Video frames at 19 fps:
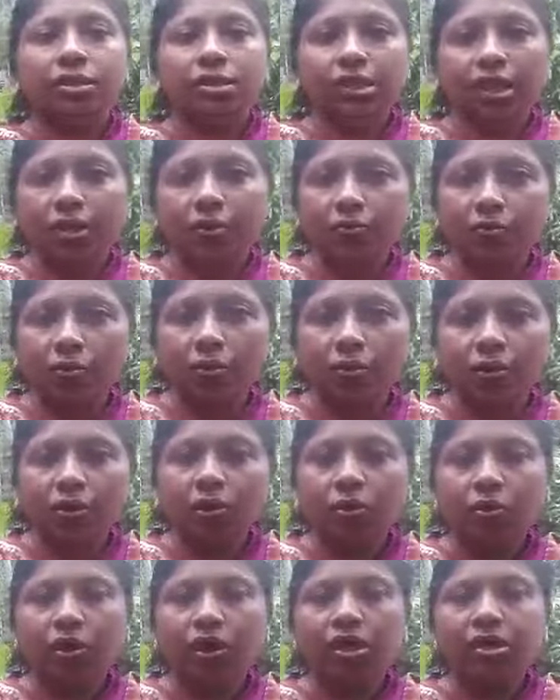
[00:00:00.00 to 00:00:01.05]
cell wall
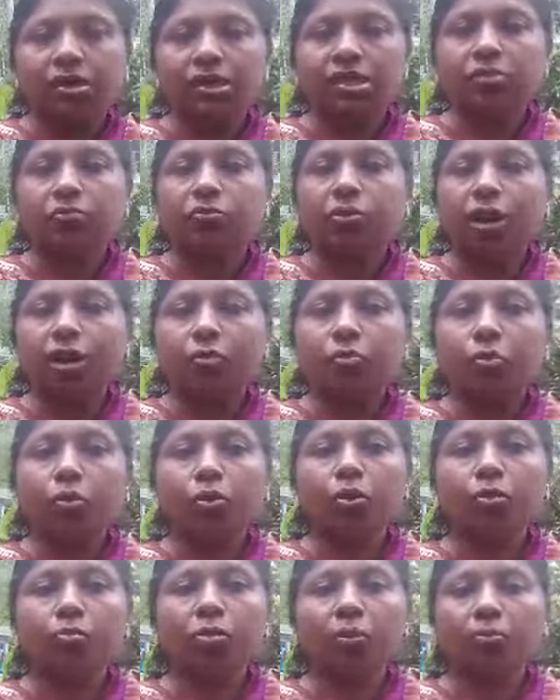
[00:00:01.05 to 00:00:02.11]
you can see one
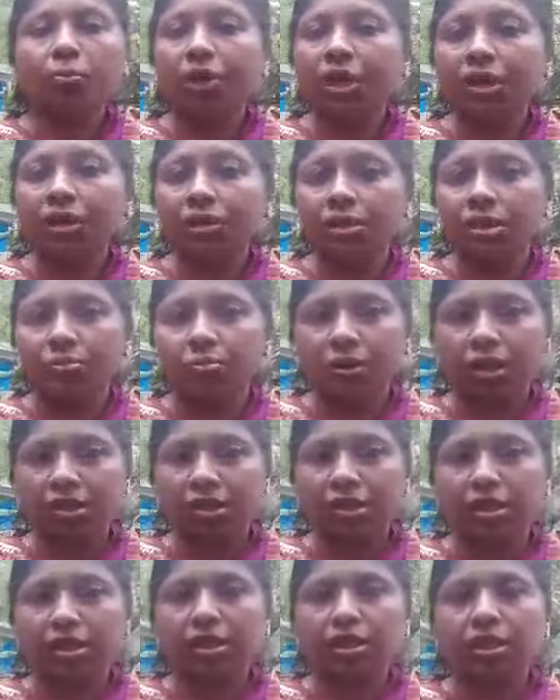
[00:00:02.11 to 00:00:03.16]
more membrane is
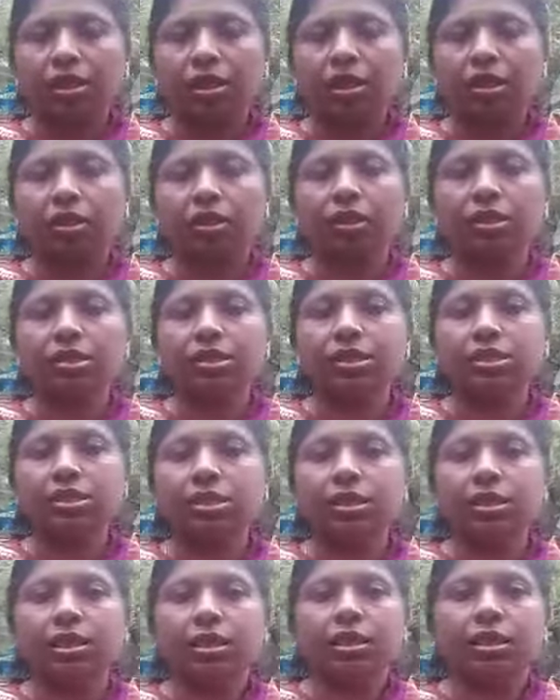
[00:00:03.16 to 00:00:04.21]
present that is
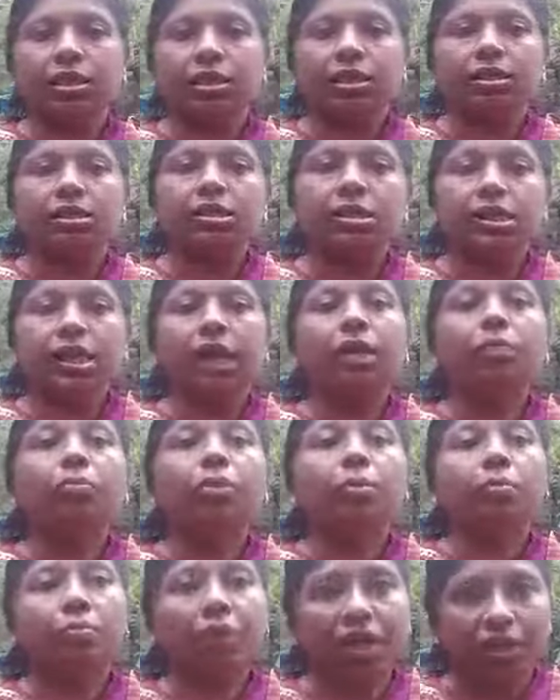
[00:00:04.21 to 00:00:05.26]
cell
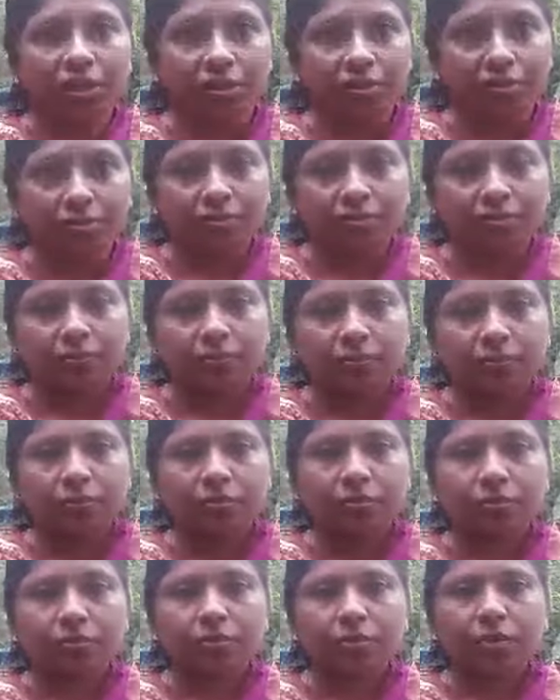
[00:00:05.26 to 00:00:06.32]
membrane.
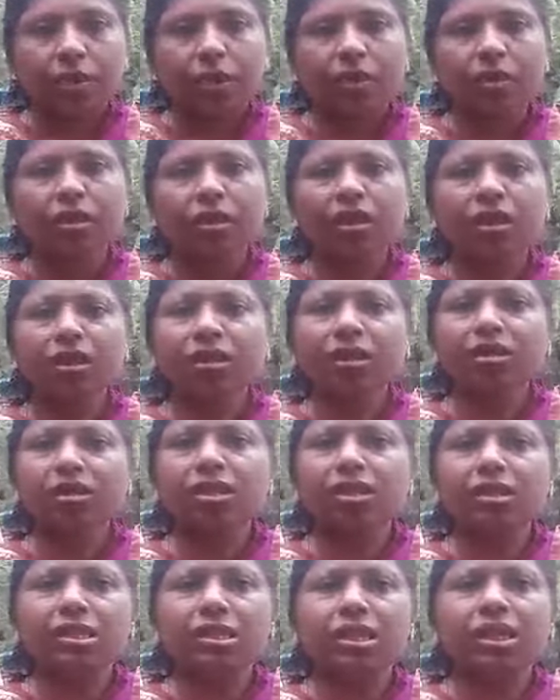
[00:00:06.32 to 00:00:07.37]
Then it
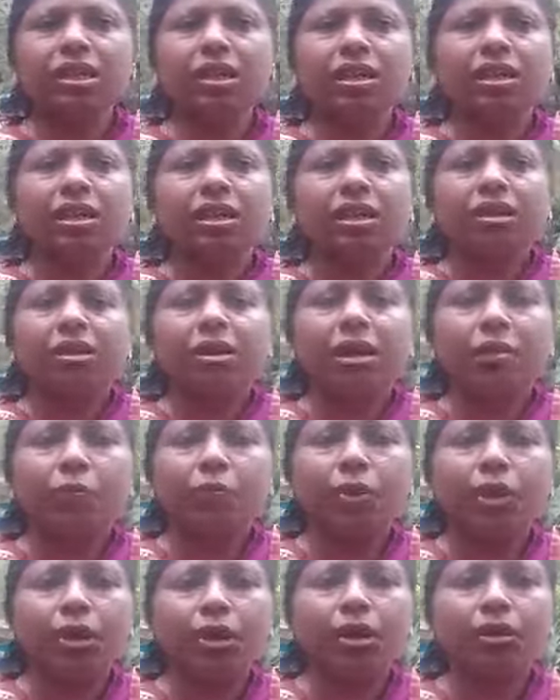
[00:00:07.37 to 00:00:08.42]
is a
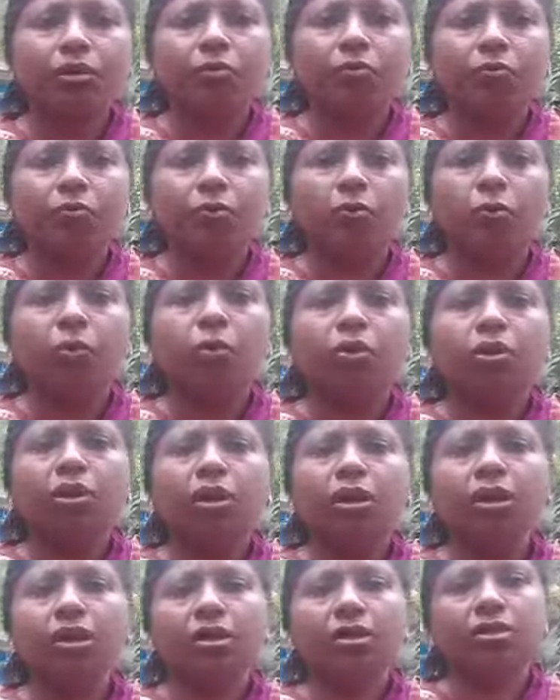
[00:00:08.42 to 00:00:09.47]
double walled
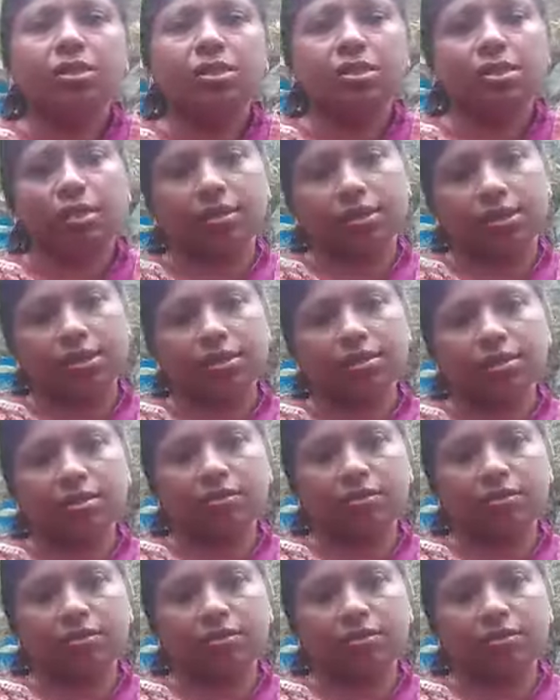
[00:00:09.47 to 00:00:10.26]
structure